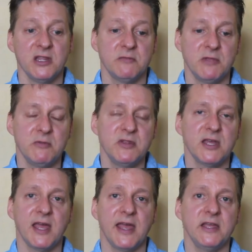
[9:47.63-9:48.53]
then maybe
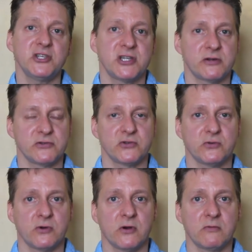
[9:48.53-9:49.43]
the A shares
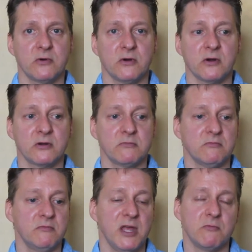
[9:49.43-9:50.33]
are
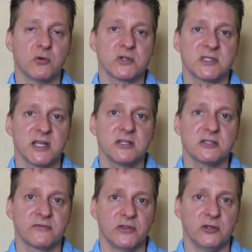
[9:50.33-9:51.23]
make more
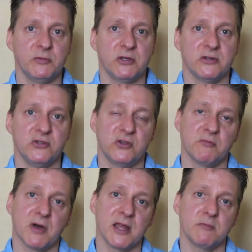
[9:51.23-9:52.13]
sense for you because you
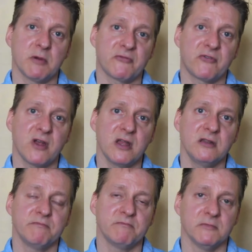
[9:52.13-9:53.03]
can buy them up front,